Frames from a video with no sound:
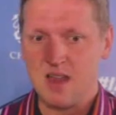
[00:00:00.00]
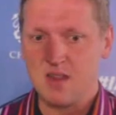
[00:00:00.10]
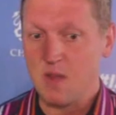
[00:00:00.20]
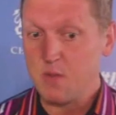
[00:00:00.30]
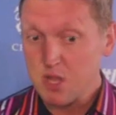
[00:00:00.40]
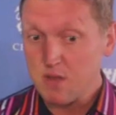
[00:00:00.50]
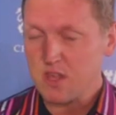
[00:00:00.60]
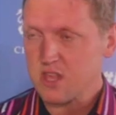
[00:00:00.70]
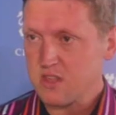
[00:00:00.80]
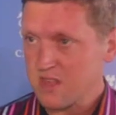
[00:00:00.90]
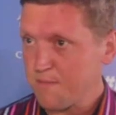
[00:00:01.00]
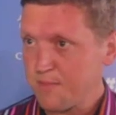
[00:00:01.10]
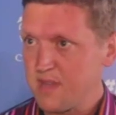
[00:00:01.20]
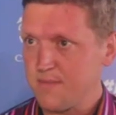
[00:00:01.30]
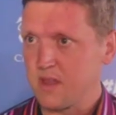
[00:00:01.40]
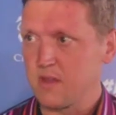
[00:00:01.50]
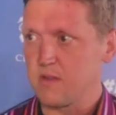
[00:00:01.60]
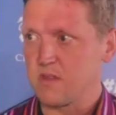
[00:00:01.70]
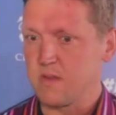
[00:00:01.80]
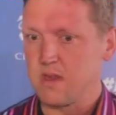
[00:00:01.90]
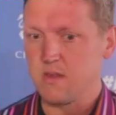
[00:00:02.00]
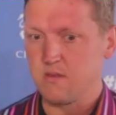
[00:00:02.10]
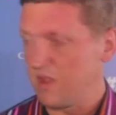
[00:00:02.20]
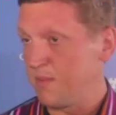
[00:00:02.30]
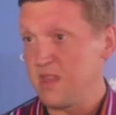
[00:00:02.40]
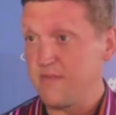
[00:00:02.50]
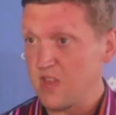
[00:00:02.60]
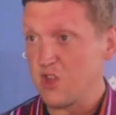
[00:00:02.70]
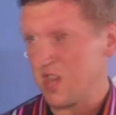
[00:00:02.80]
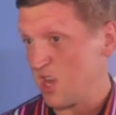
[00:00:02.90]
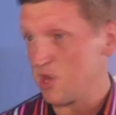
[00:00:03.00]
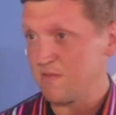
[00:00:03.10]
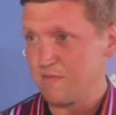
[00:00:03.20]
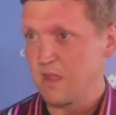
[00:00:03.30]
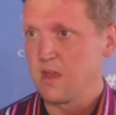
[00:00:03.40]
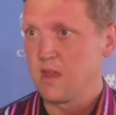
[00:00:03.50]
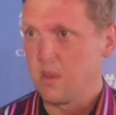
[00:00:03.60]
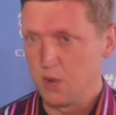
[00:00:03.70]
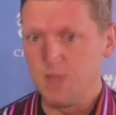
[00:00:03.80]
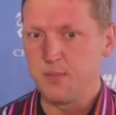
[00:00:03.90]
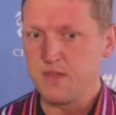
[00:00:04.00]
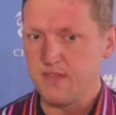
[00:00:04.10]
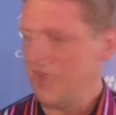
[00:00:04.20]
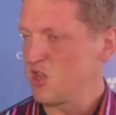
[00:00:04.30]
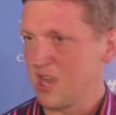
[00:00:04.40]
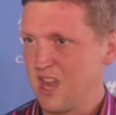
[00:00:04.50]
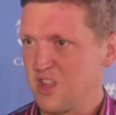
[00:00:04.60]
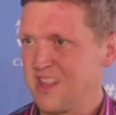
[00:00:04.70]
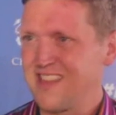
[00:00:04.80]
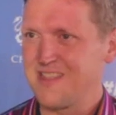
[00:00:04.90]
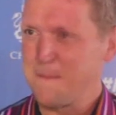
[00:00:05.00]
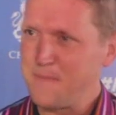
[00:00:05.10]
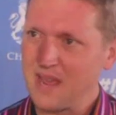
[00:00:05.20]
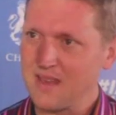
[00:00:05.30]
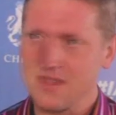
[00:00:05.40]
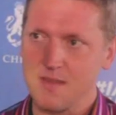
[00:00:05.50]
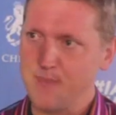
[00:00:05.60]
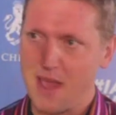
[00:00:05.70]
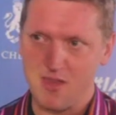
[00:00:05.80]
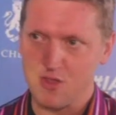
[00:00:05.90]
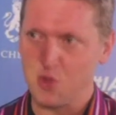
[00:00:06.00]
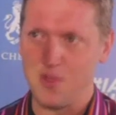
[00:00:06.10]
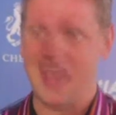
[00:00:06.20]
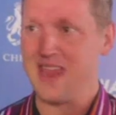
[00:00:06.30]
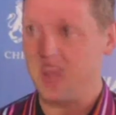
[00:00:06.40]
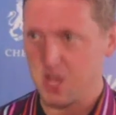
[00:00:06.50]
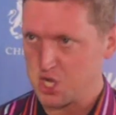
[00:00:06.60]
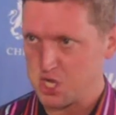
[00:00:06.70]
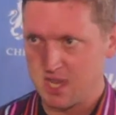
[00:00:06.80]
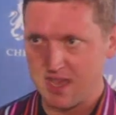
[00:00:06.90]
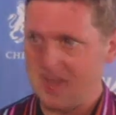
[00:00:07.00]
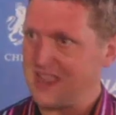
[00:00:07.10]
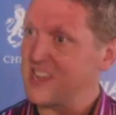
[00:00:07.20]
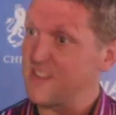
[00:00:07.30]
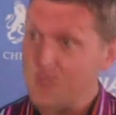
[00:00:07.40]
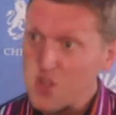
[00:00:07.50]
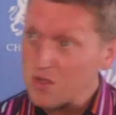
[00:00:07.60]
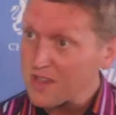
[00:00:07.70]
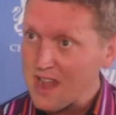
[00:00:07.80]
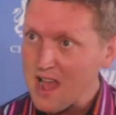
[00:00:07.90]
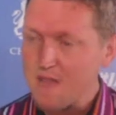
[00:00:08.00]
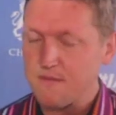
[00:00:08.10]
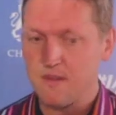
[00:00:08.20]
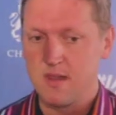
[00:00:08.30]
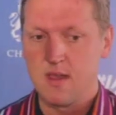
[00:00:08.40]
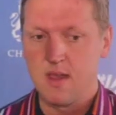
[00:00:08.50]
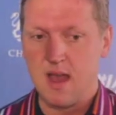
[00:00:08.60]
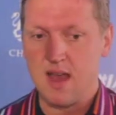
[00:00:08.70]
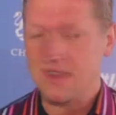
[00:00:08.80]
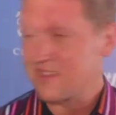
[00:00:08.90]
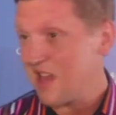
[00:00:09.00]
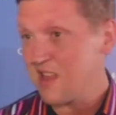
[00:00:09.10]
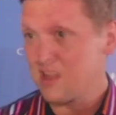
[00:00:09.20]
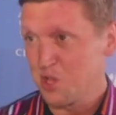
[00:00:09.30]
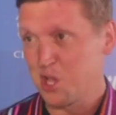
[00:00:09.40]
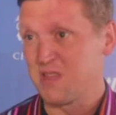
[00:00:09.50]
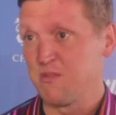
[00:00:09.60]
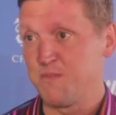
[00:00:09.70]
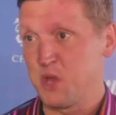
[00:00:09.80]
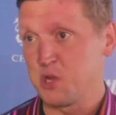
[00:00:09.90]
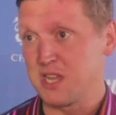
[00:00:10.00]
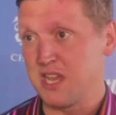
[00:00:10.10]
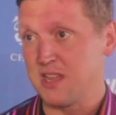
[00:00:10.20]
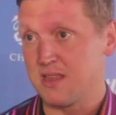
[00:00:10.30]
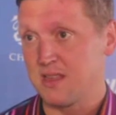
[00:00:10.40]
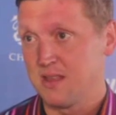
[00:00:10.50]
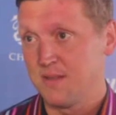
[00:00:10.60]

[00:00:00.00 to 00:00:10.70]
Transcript: And, and we do this simply because we really believe in education. We really believe that education is the biggest and best tool any country, any individual can have. And as Ghana is looking to move beyond aid,